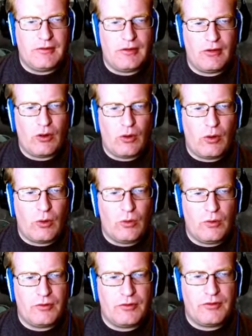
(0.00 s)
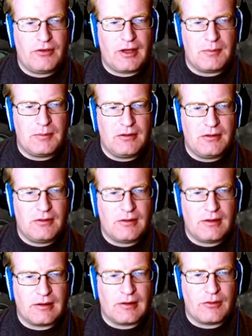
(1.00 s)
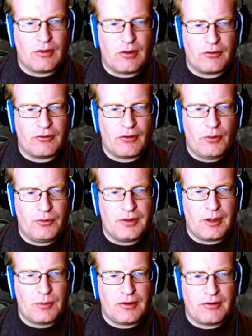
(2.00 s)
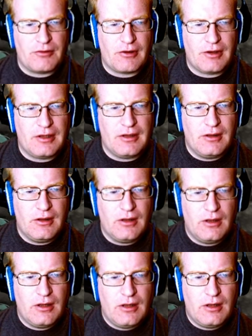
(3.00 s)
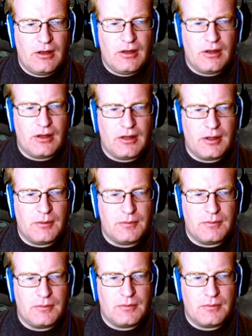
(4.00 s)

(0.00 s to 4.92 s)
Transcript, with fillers: in the whole segment, like not the, so the whole network. Sorry. Um.